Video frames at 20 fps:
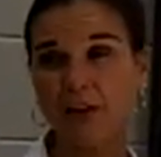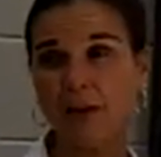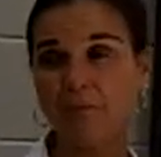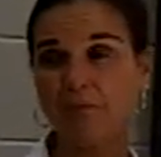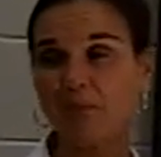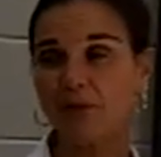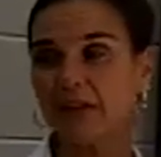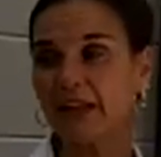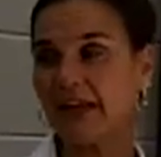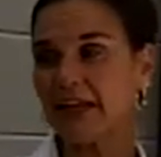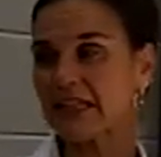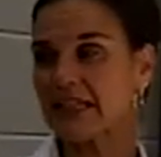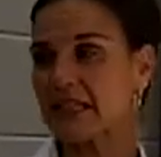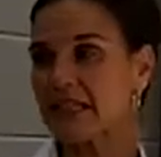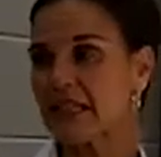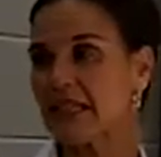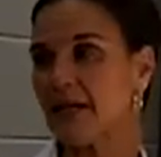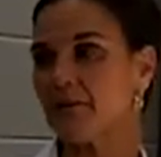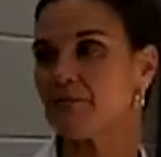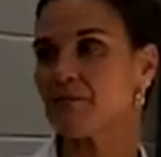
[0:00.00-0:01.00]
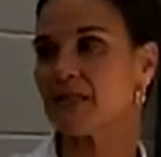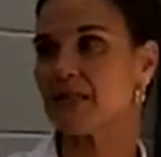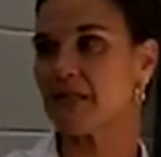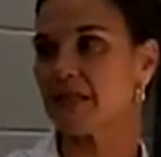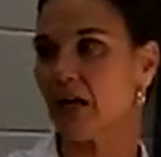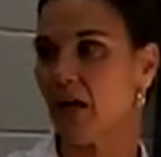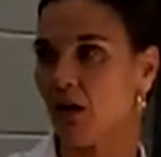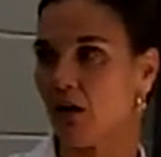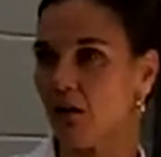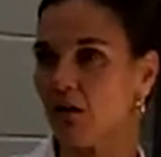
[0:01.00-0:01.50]
The plates
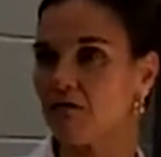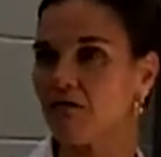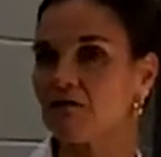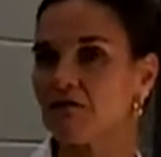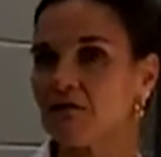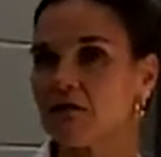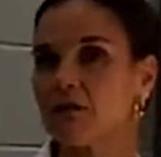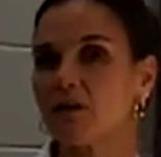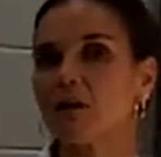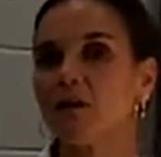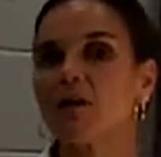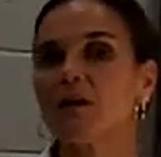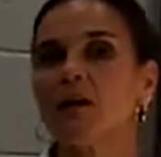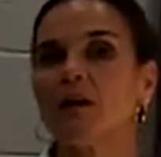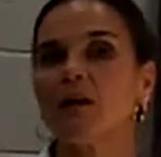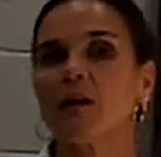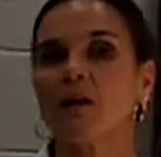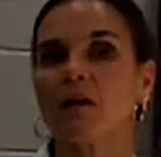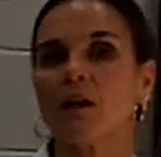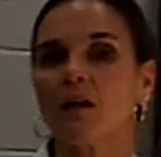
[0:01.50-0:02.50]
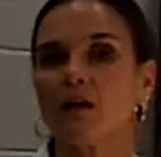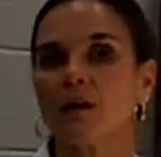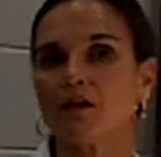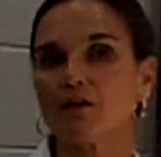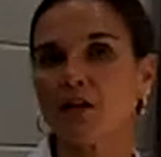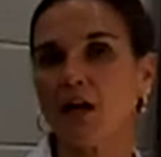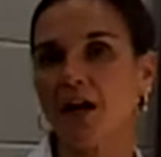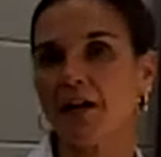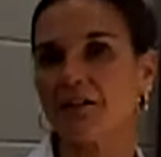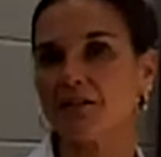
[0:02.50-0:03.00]
themselves
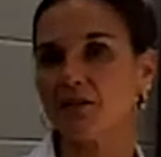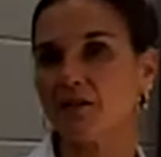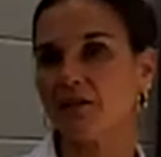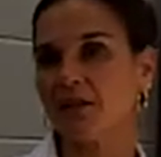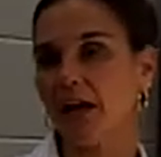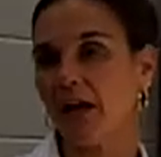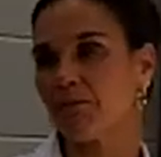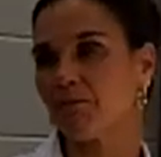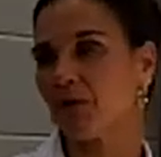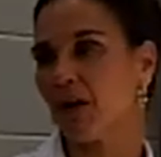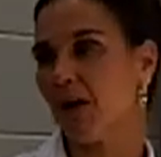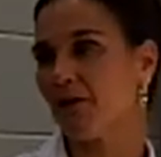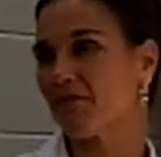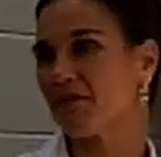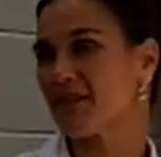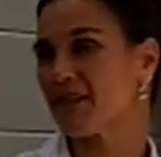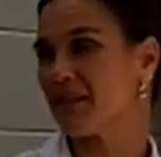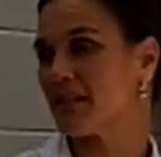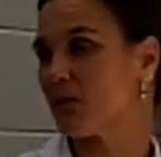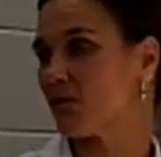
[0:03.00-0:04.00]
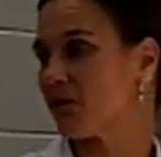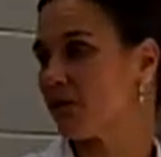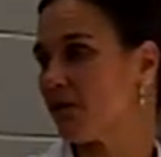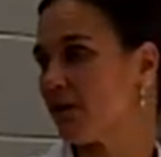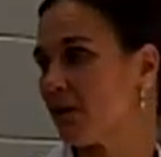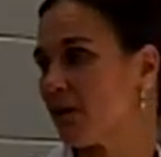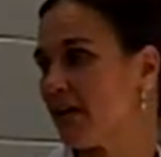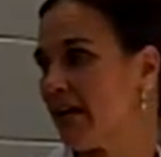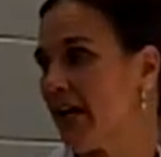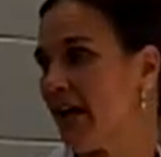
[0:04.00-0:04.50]
talk to your lab prof and see
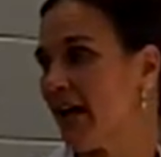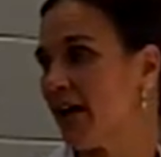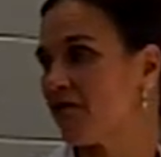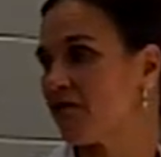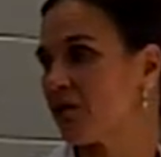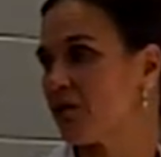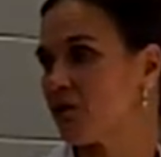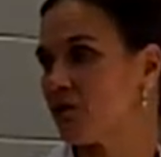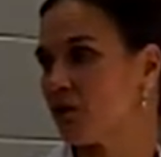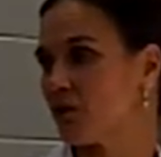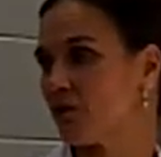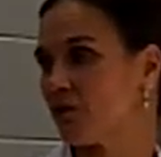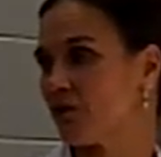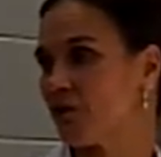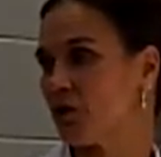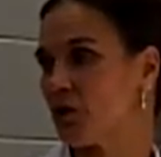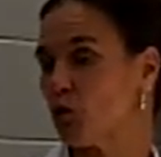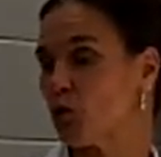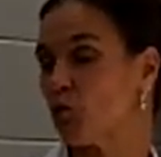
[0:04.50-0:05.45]
what they're going to have you do.